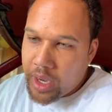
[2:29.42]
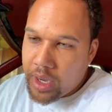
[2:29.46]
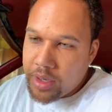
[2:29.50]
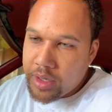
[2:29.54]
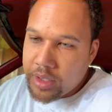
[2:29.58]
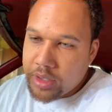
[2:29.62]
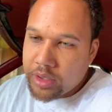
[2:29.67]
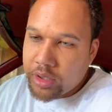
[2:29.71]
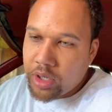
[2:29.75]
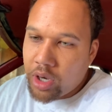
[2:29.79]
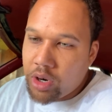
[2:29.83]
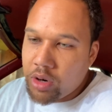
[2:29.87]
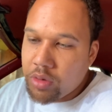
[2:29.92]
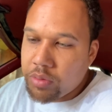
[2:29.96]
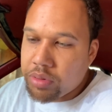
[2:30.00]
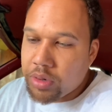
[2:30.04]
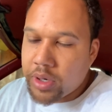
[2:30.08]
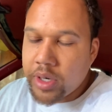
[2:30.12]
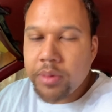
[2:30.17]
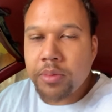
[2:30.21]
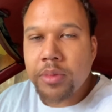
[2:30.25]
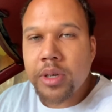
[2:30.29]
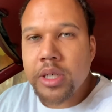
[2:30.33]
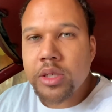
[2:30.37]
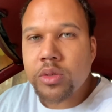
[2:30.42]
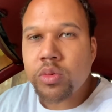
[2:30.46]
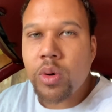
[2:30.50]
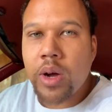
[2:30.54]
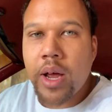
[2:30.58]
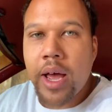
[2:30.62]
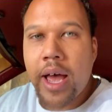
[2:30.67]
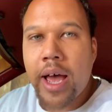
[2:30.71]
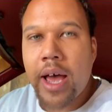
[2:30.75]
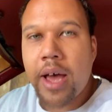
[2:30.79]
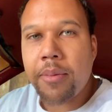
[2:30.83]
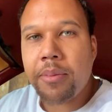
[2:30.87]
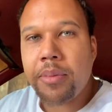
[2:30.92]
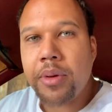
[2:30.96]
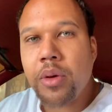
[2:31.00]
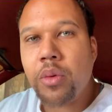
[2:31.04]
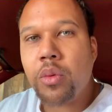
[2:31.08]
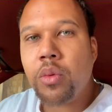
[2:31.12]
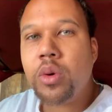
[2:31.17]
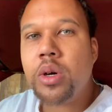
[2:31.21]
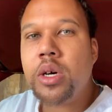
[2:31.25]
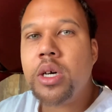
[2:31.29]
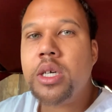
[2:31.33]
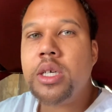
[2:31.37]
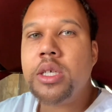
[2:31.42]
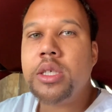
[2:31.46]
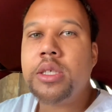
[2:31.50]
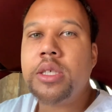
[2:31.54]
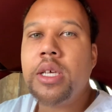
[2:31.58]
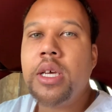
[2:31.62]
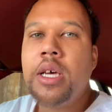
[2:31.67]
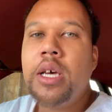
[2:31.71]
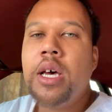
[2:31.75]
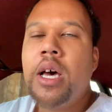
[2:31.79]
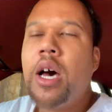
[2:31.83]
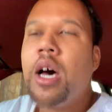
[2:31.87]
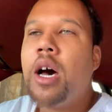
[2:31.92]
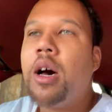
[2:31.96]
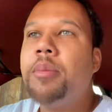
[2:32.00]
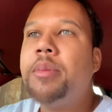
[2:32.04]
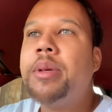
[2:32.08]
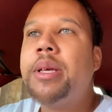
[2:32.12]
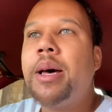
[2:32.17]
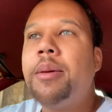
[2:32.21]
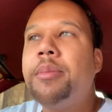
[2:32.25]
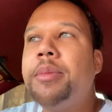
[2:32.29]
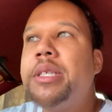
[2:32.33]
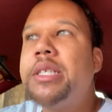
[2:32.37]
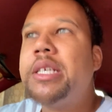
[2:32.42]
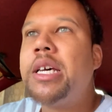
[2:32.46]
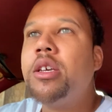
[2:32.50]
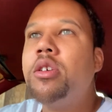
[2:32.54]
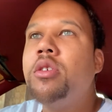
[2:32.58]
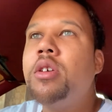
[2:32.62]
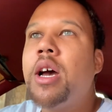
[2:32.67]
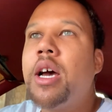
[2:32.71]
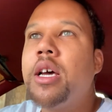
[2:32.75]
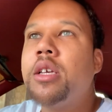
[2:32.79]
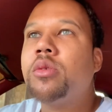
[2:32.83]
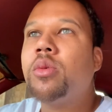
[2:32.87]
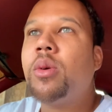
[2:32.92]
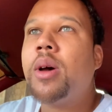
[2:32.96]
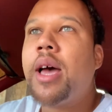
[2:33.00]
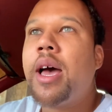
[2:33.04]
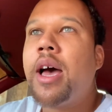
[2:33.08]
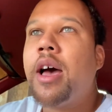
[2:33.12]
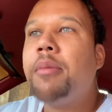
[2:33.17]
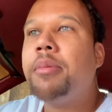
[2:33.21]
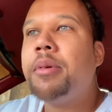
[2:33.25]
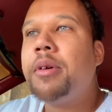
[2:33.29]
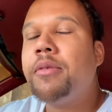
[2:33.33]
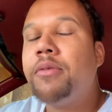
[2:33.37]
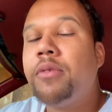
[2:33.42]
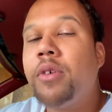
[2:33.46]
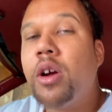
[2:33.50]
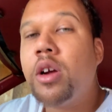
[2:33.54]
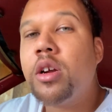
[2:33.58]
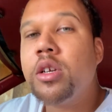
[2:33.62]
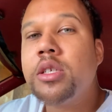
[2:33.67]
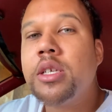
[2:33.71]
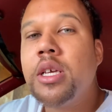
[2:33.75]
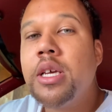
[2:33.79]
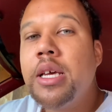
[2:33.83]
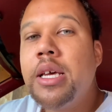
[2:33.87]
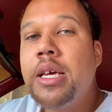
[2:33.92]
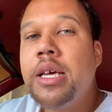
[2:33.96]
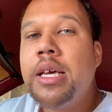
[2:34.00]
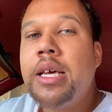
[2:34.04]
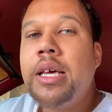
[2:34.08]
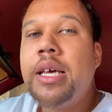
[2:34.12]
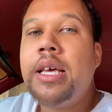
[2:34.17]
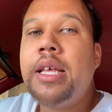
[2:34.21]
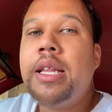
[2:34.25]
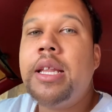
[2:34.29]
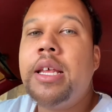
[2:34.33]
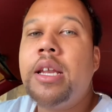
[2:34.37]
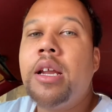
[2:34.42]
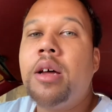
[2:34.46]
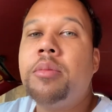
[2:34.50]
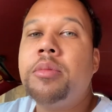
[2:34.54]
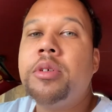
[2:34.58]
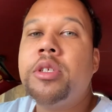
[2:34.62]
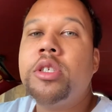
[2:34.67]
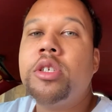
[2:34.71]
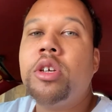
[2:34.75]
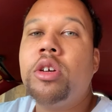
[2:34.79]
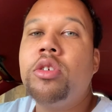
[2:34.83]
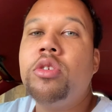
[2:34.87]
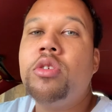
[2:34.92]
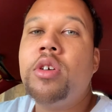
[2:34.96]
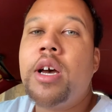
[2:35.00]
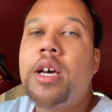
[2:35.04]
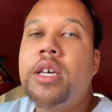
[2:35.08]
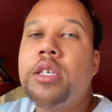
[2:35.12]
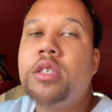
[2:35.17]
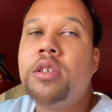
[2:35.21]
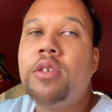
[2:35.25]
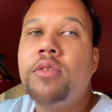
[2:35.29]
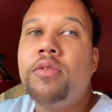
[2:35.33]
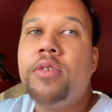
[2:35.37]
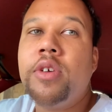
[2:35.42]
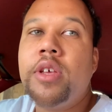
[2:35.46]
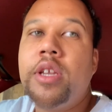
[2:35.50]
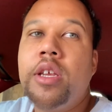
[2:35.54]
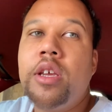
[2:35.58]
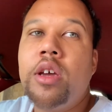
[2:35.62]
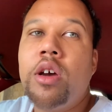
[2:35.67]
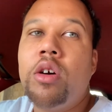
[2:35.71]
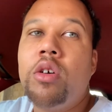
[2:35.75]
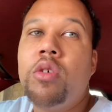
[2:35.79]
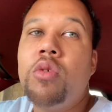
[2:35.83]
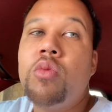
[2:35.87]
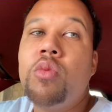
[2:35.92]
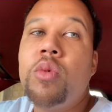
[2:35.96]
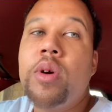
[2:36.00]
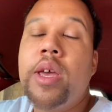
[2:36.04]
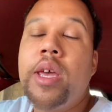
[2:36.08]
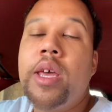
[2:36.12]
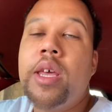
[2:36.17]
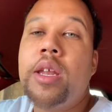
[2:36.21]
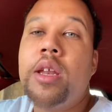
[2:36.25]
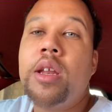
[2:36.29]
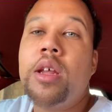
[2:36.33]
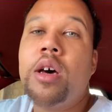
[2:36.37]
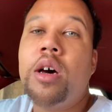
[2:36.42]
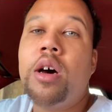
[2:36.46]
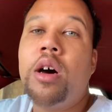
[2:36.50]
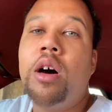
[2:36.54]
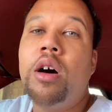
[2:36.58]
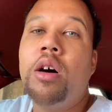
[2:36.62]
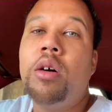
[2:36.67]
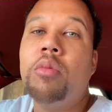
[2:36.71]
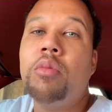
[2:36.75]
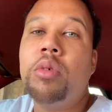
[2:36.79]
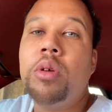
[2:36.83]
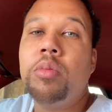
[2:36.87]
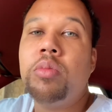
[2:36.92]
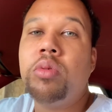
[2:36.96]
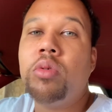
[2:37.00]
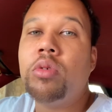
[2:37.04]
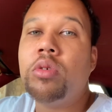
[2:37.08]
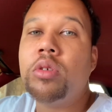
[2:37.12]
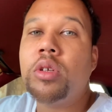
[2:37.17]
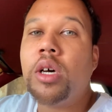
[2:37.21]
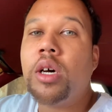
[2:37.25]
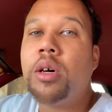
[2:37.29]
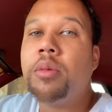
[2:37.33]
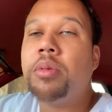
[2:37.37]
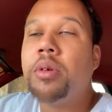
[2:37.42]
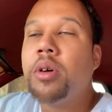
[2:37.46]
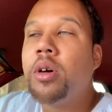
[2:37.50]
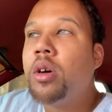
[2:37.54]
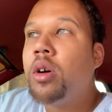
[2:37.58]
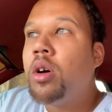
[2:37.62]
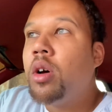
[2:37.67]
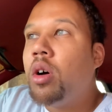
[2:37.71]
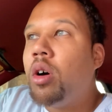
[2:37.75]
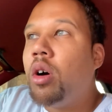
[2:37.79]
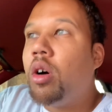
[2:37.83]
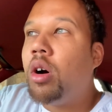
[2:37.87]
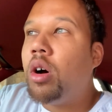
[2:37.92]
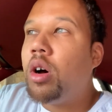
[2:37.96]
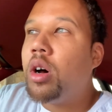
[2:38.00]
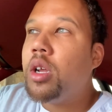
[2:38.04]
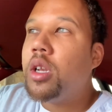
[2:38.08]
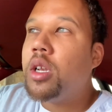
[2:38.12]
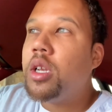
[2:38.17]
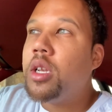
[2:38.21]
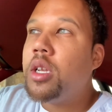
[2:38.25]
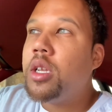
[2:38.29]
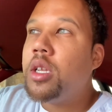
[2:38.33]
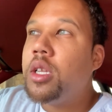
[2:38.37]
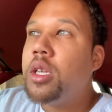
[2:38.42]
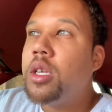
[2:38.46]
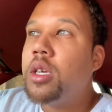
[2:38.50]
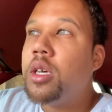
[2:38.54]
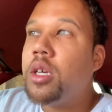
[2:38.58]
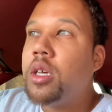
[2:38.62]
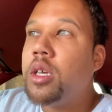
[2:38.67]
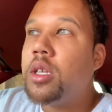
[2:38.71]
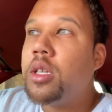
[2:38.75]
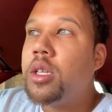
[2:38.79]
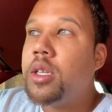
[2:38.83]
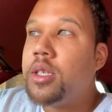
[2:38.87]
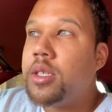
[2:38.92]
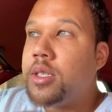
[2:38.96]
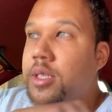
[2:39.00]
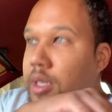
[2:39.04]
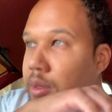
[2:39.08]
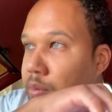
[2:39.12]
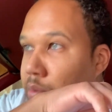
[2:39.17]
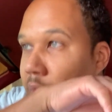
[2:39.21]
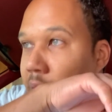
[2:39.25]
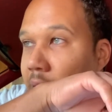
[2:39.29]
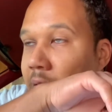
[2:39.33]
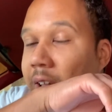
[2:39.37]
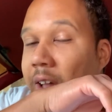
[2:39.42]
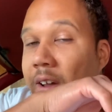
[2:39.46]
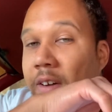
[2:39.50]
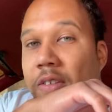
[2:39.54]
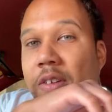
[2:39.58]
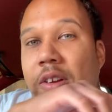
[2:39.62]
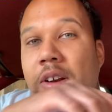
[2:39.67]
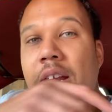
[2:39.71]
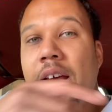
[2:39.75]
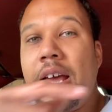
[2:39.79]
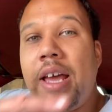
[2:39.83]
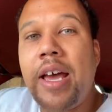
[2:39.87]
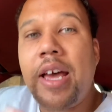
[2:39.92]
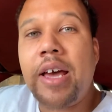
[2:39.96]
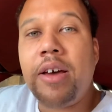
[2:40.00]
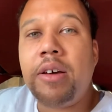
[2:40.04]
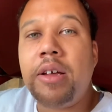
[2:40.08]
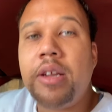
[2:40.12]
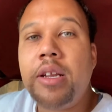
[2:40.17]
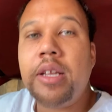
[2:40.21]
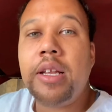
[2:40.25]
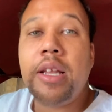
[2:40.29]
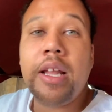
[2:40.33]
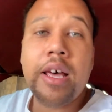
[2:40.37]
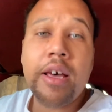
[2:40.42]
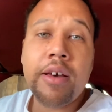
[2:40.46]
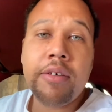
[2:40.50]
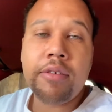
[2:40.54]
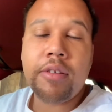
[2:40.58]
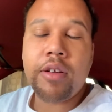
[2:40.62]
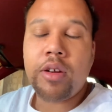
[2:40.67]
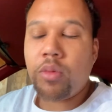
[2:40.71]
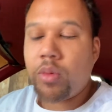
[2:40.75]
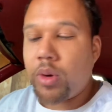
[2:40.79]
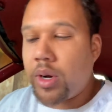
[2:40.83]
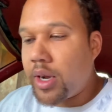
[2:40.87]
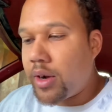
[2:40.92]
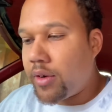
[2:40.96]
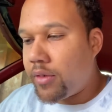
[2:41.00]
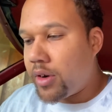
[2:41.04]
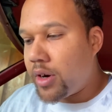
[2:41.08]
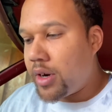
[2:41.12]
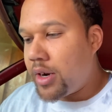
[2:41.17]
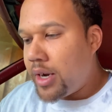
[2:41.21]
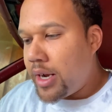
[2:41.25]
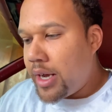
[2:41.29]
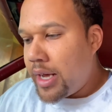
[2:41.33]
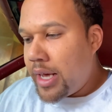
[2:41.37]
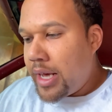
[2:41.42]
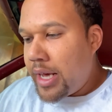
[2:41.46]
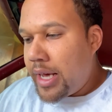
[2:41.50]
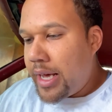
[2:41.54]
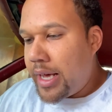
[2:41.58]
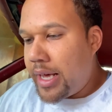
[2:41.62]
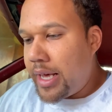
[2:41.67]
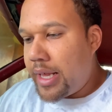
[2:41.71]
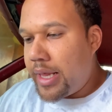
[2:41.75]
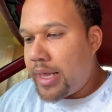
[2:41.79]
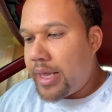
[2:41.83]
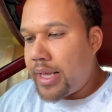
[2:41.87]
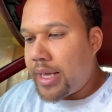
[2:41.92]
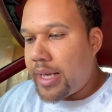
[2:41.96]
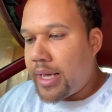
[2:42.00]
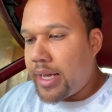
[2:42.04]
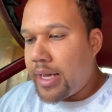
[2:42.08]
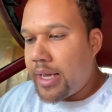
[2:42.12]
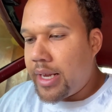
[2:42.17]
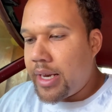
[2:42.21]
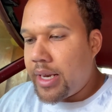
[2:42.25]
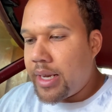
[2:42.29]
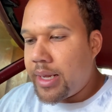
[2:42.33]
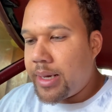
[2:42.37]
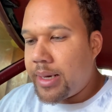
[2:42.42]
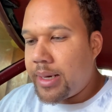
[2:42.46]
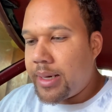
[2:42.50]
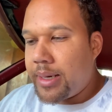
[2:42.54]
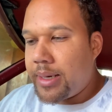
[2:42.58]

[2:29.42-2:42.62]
So pretty much what happened was, I'm gonna tell you guys what happened first, and then I'm gonna show you guys the video when we pulled up on the semi after they had left or whatever, and then